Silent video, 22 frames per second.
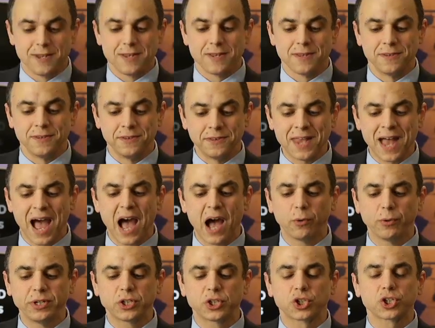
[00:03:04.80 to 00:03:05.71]

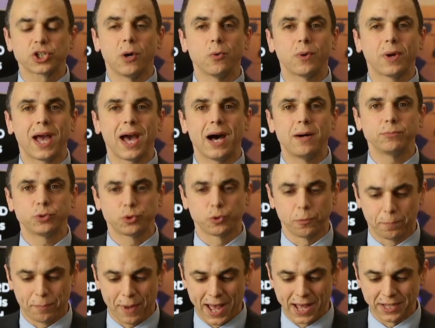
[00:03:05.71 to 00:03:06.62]
now it shall come to
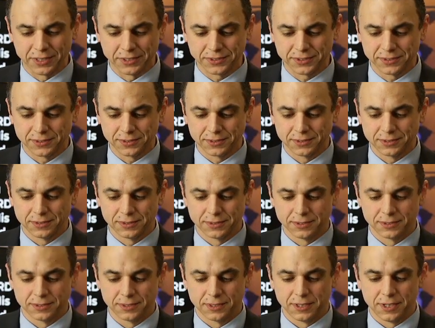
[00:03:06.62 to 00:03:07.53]
pass,
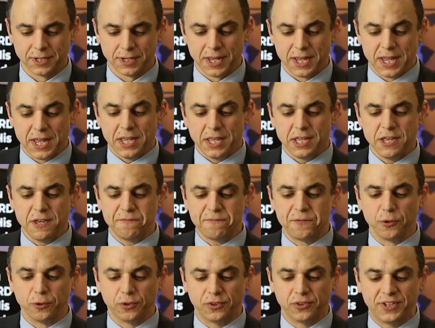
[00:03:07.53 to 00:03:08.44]
if
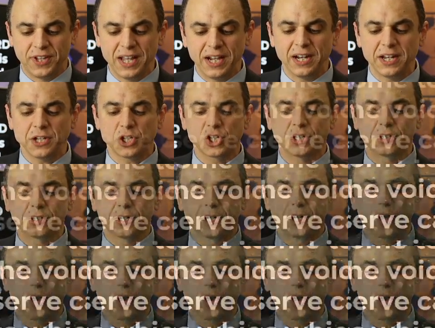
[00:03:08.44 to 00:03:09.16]
you diligently